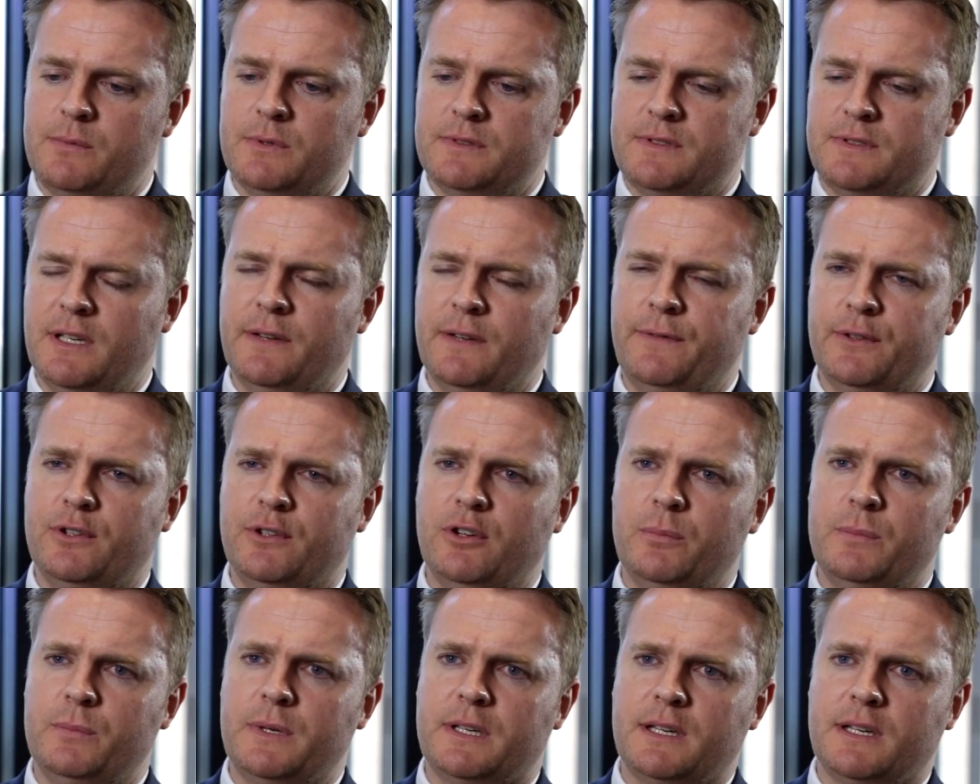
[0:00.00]
It was
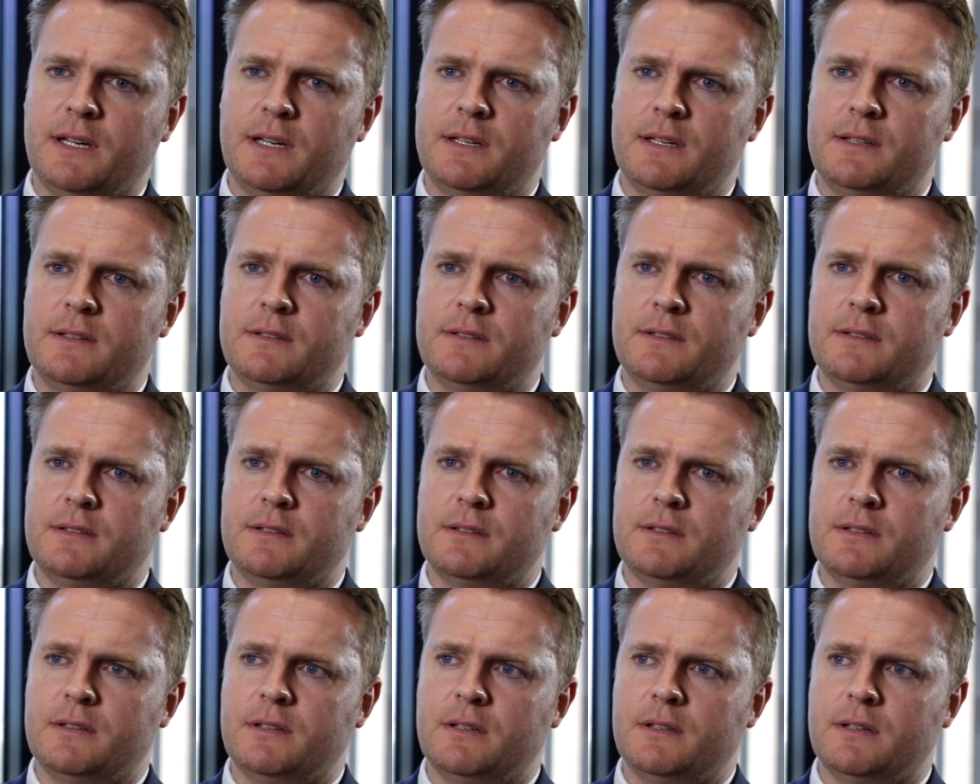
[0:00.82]
difficult
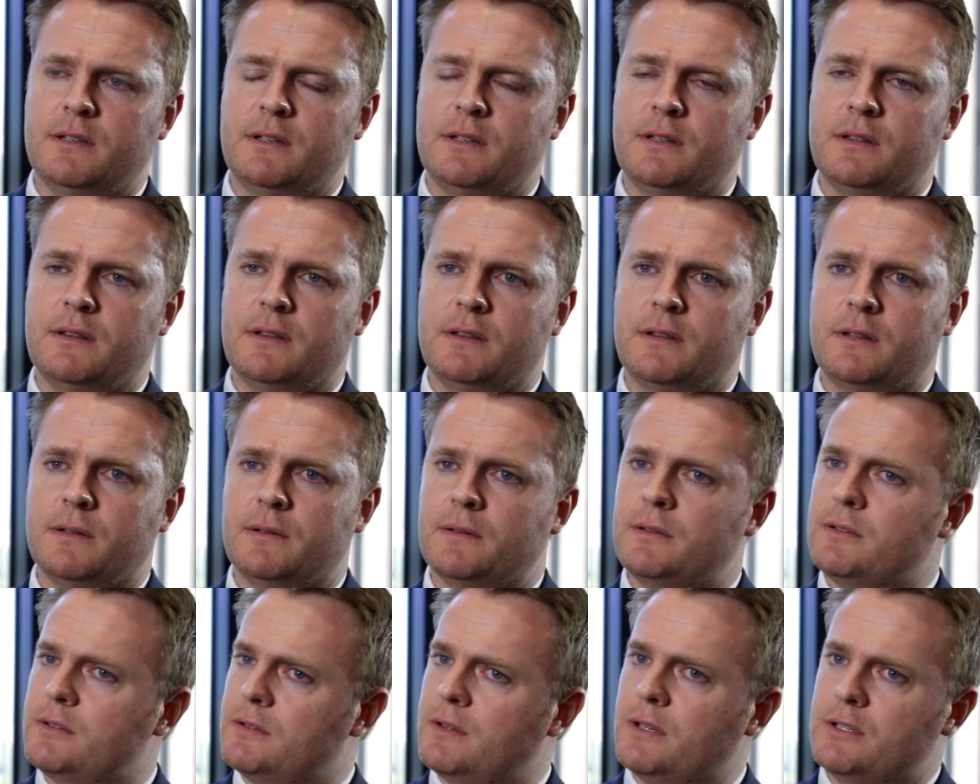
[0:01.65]
because
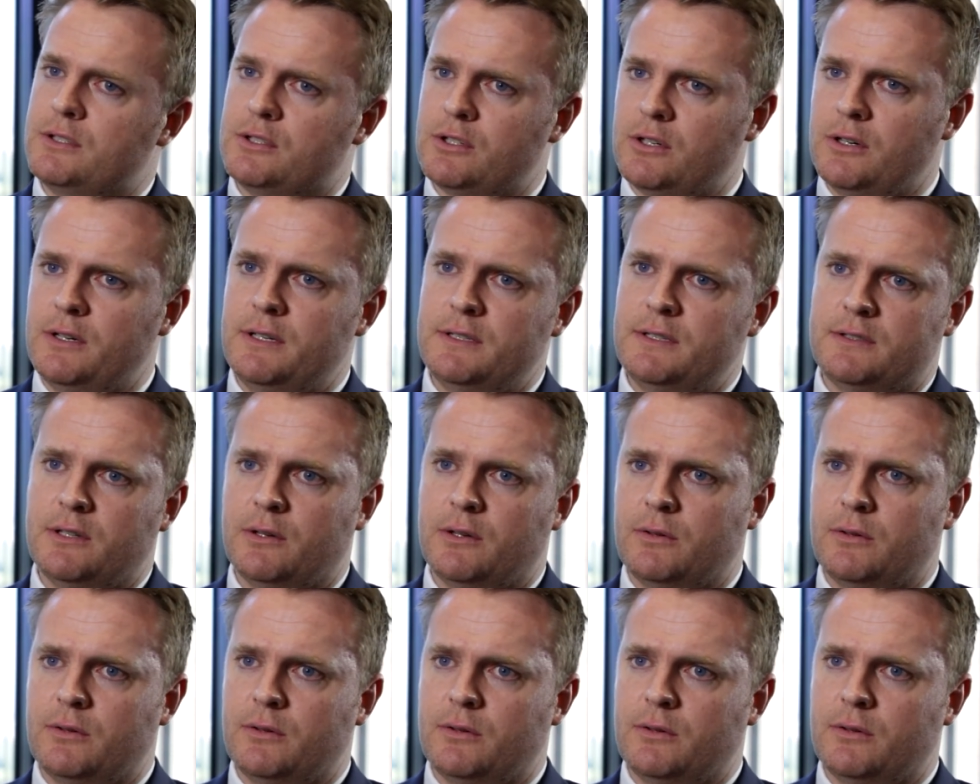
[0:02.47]
the juries